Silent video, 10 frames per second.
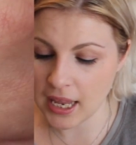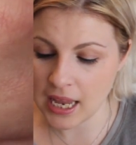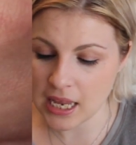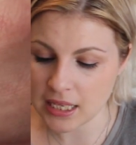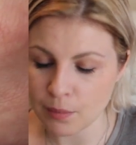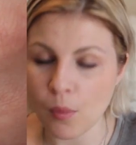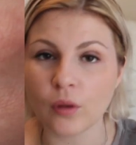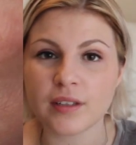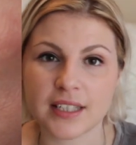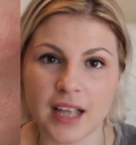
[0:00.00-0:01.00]
is
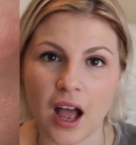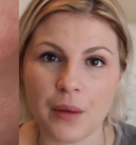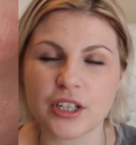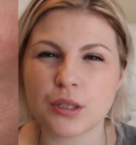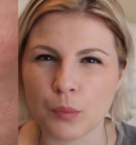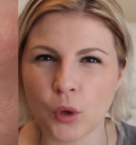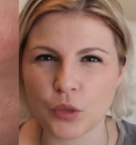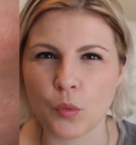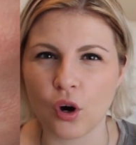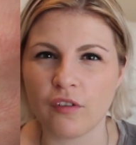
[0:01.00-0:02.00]
Molten Sky, which is
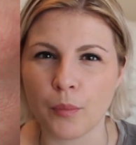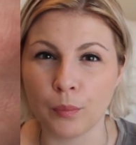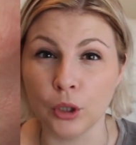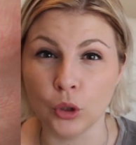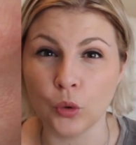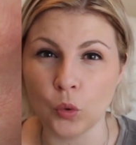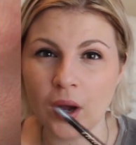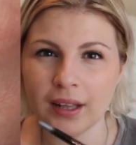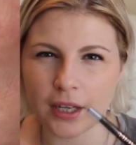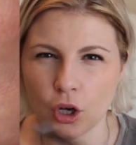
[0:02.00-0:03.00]
much more of a
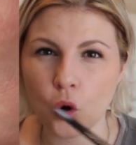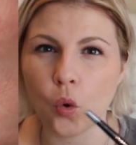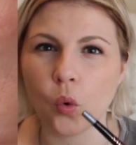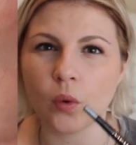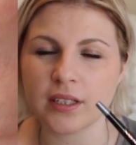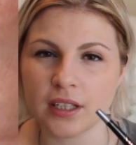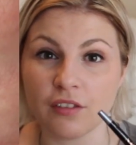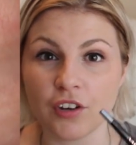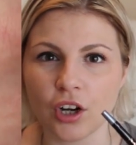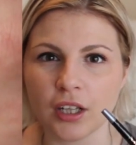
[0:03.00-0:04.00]
blue, like a cool
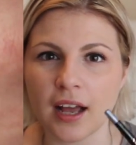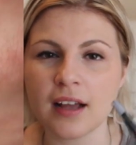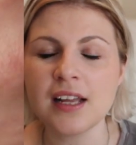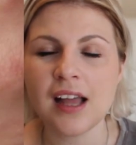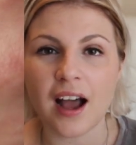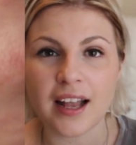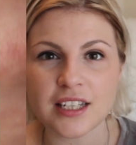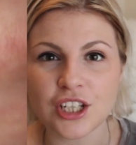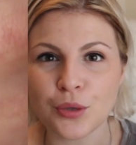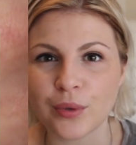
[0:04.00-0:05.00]
silver colour.
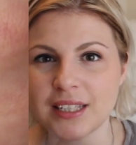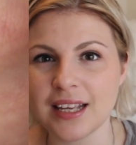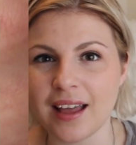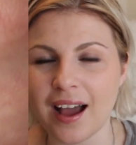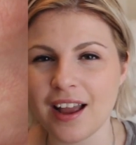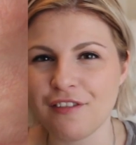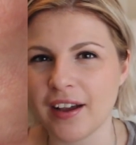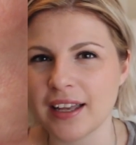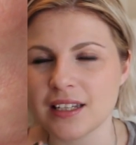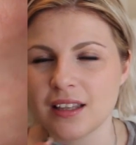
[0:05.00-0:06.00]
And you will see that I
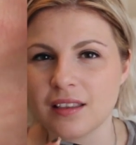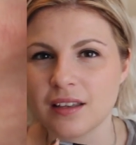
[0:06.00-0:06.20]
find that